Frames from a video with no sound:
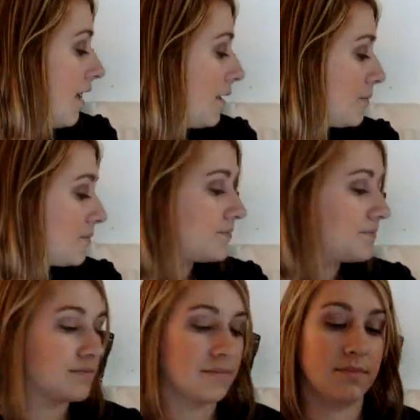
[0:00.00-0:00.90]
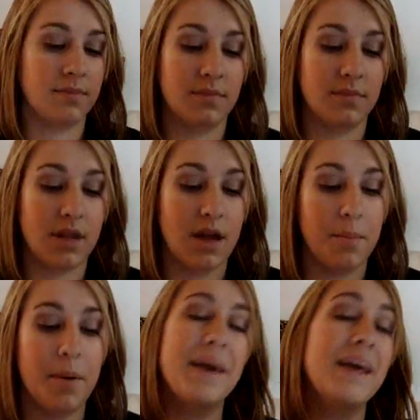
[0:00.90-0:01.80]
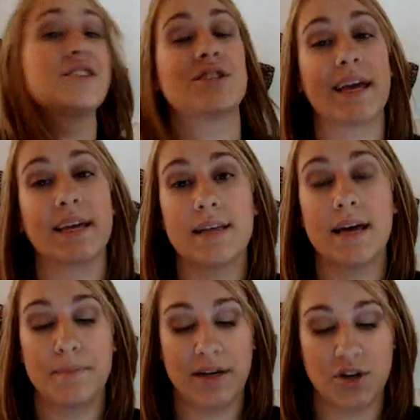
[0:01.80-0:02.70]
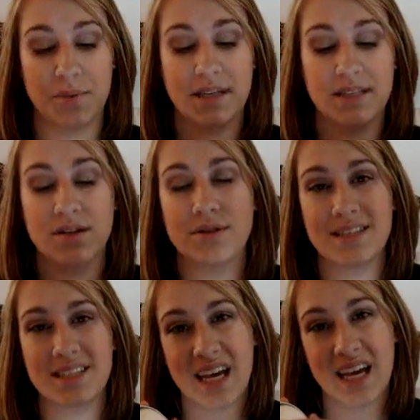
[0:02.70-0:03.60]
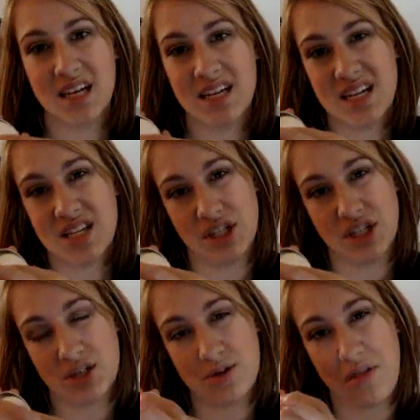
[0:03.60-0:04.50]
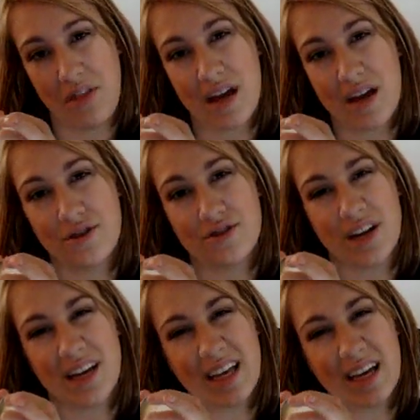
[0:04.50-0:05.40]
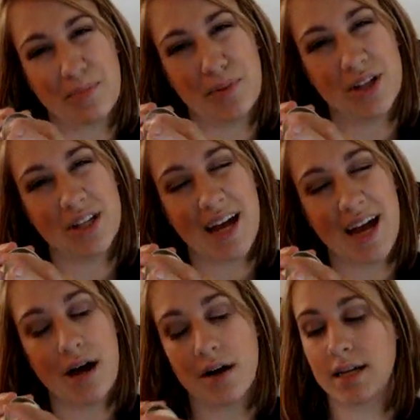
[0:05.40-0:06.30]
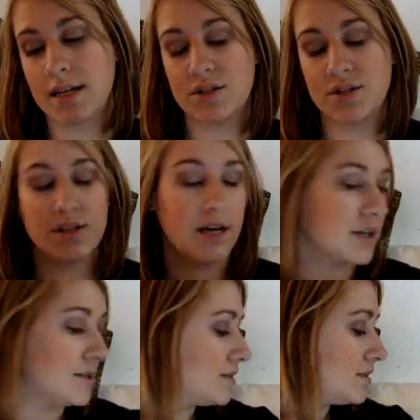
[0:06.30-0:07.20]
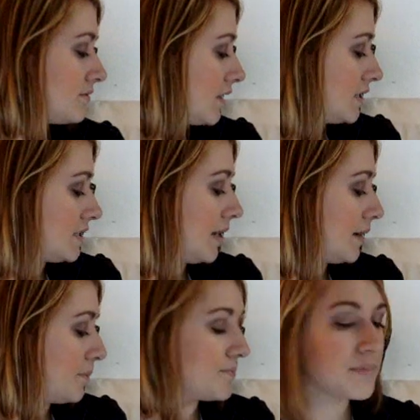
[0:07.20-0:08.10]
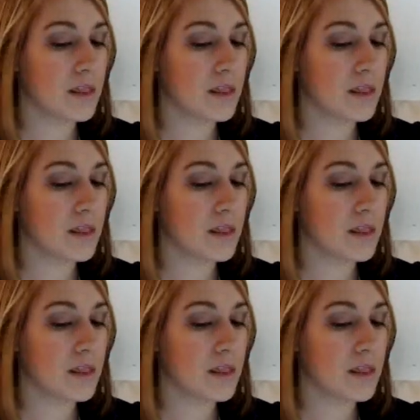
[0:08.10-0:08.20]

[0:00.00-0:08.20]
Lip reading: but like I said, make sure, because it'll stick to the thing, and you're trying to like pull it out, and it's not a good time.